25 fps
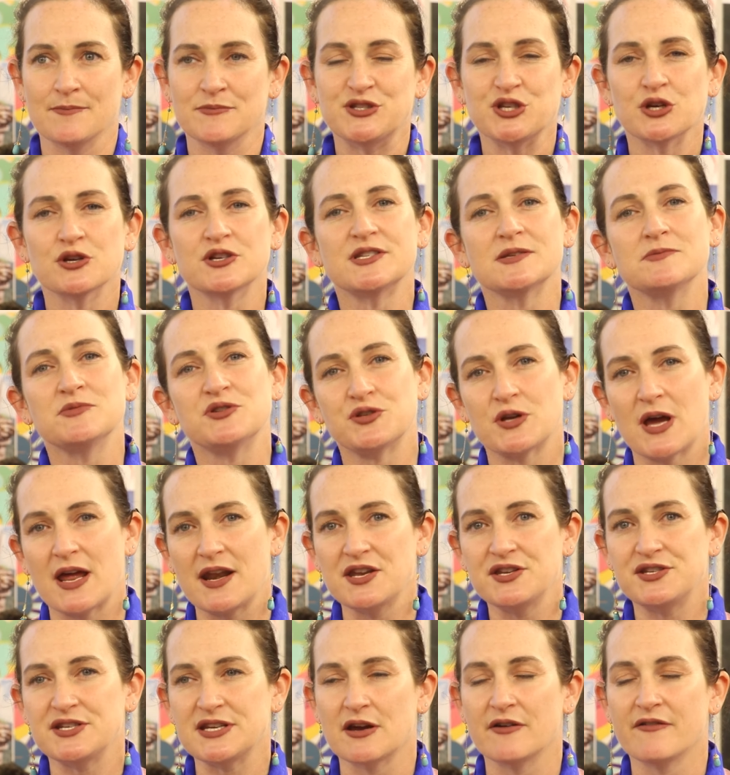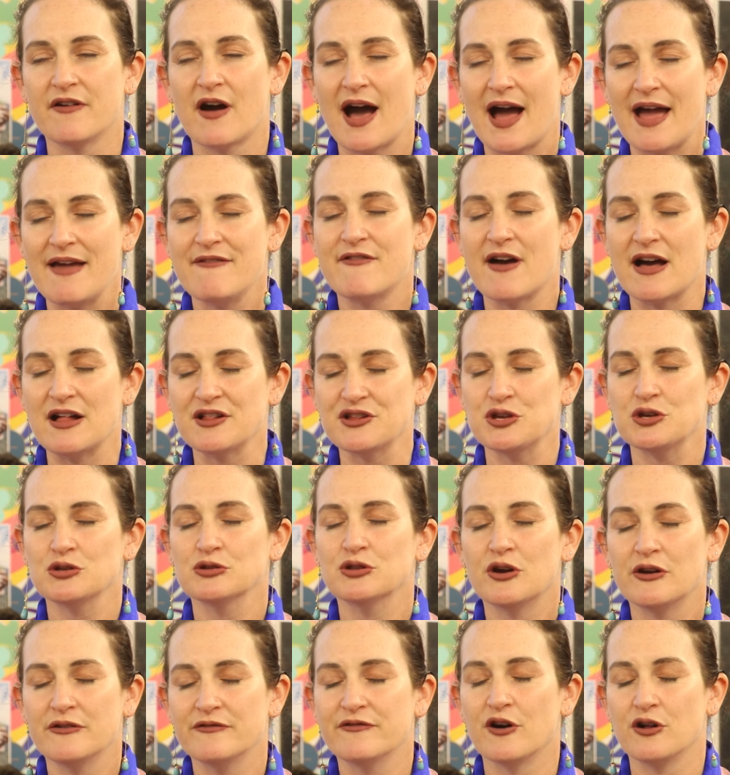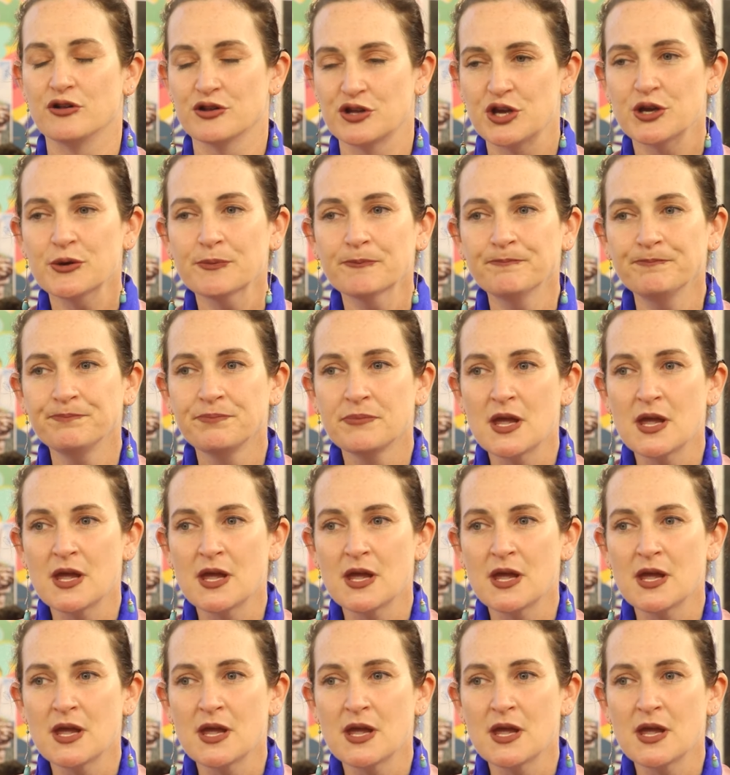tourism strategy of high value, low volume.